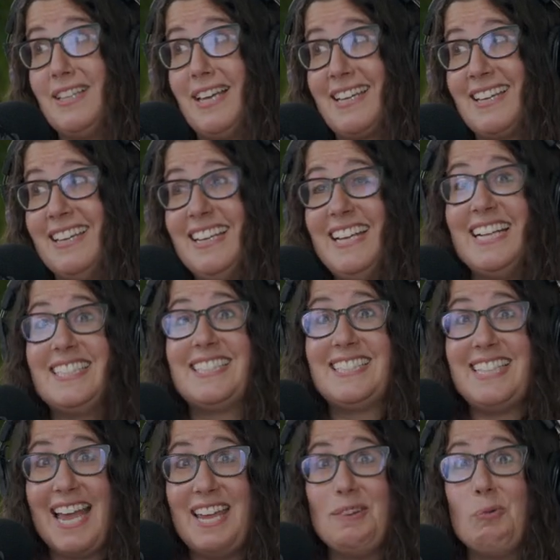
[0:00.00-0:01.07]
Like it's
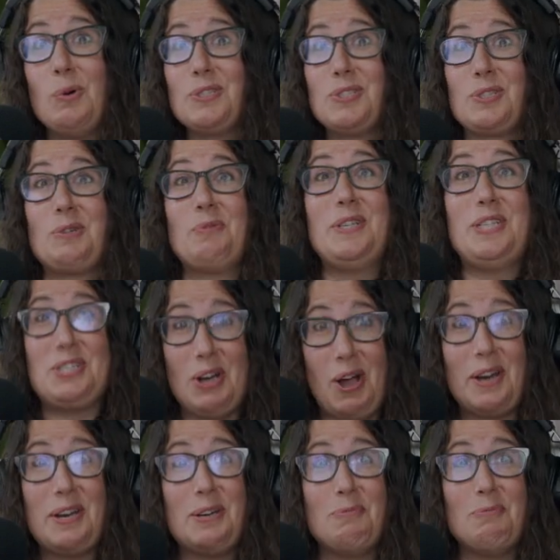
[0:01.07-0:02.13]
set in Worcester. We
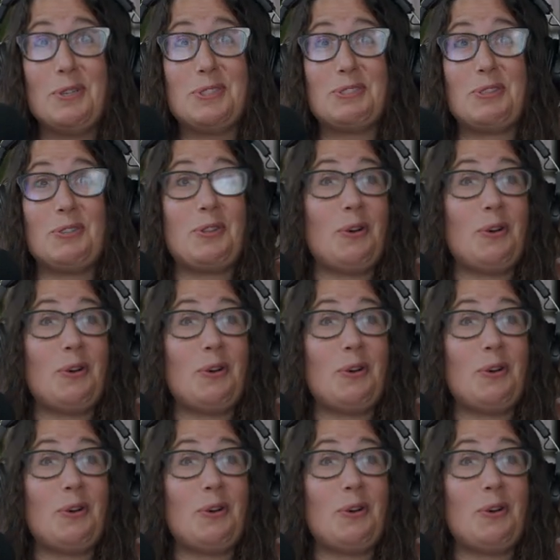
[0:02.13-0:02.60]
shot it in Worcester.